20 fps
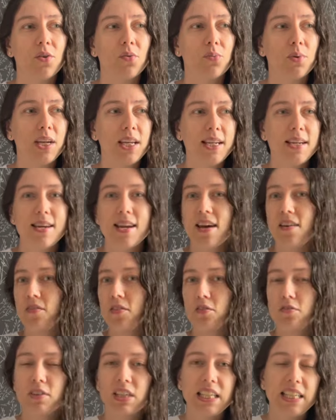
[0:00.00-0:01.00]
We
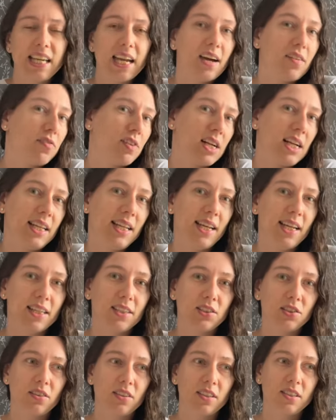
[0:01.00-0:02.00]
never really have
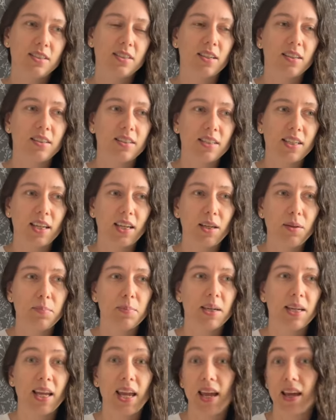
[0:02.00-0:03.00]
clinics on a Sunday,
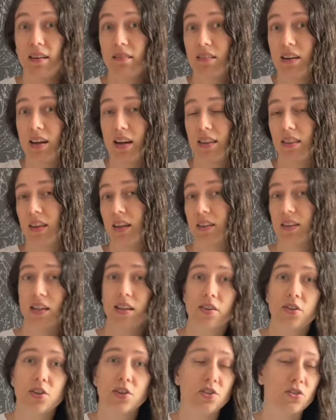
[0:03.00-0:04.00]
but again, I think they're
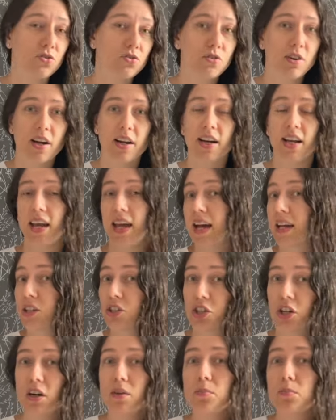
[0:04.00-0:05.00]
just trying to
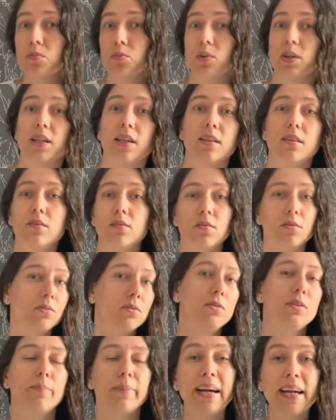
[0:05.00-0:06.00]
catch up with
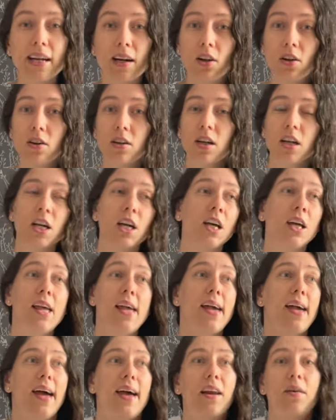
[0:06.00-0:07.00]
all the backlog,
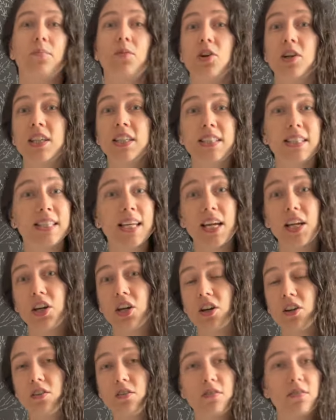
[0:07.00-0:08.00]
and I'm not going to say
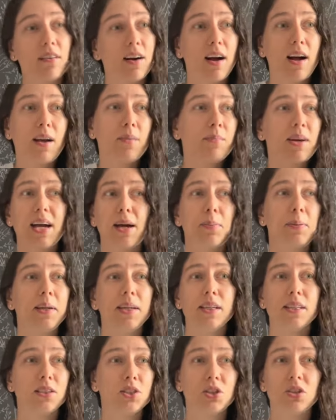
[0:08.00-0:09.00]
no, I'm
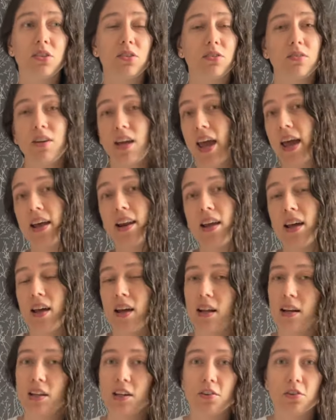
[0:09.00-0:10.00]
happier to get an
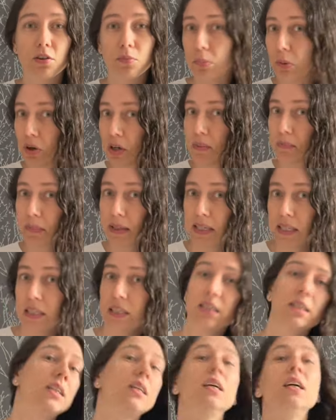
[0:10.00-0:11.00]
earlier appointment.